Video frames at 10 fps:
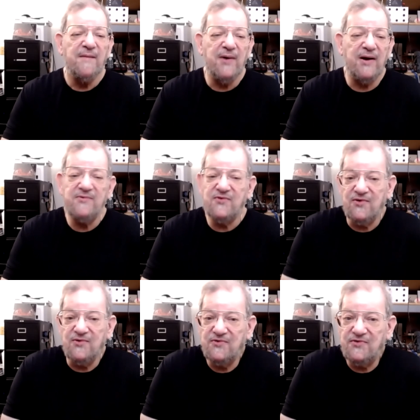But
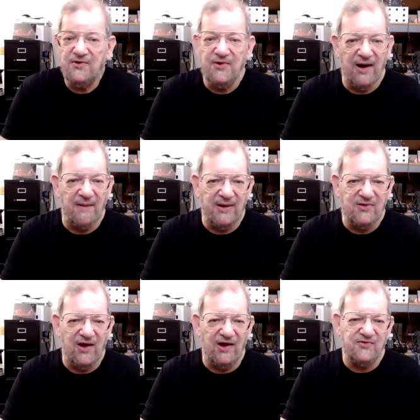students do good on my
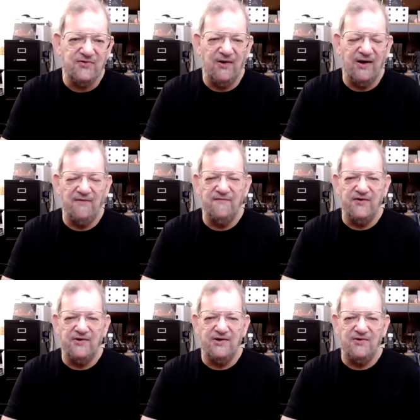test, so I don't
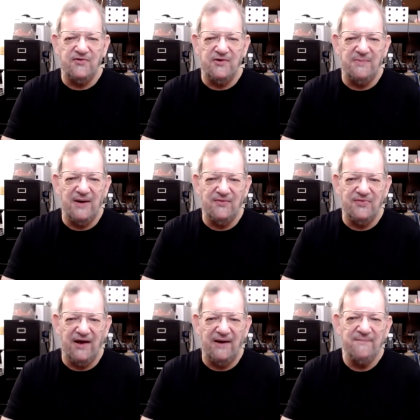feel guilty about
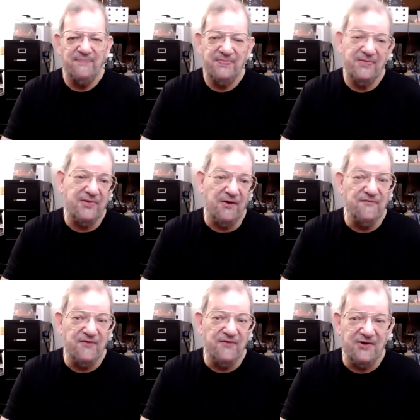that.
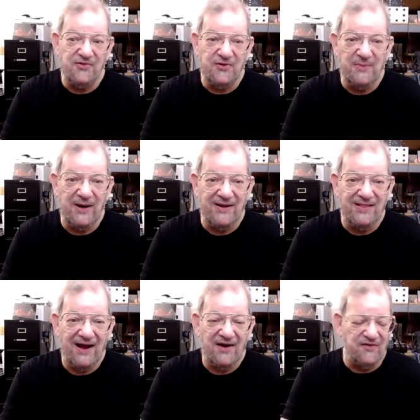don't feel guilty about a
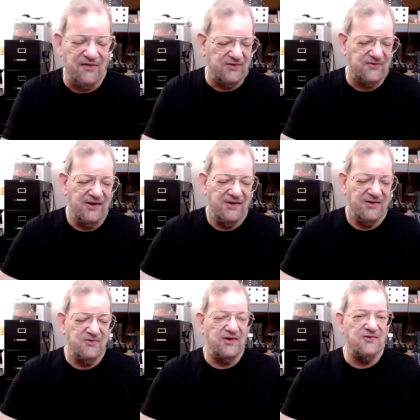lot of things
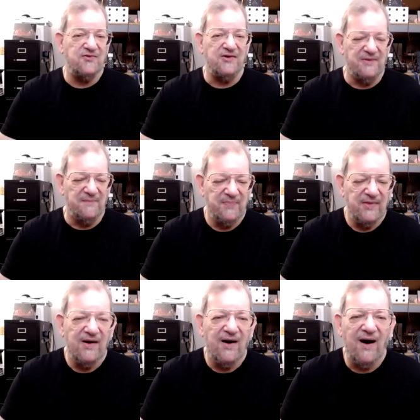because I shouldn't.
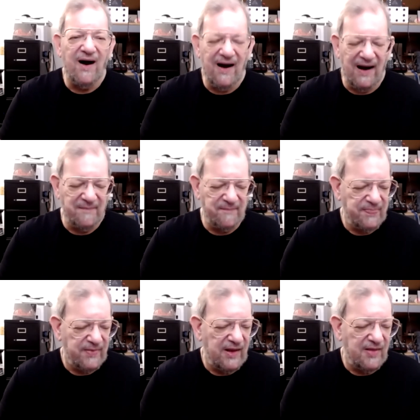All right.
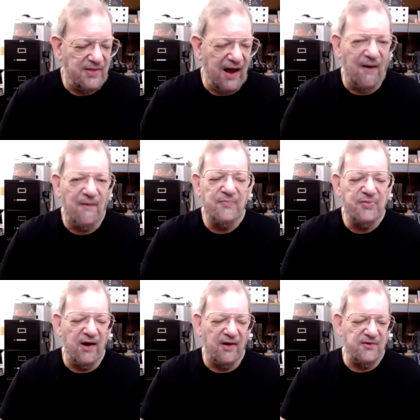Now,
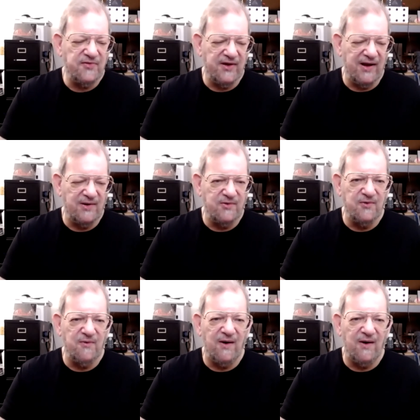the other thing I
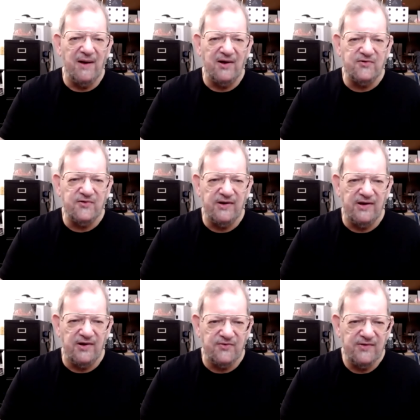do want to mention
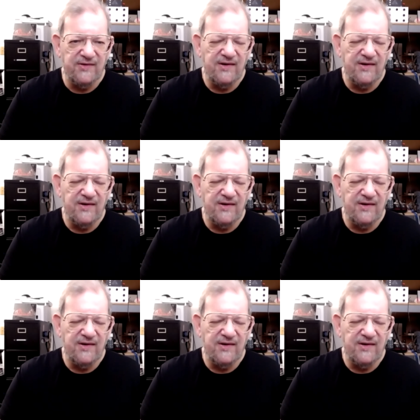is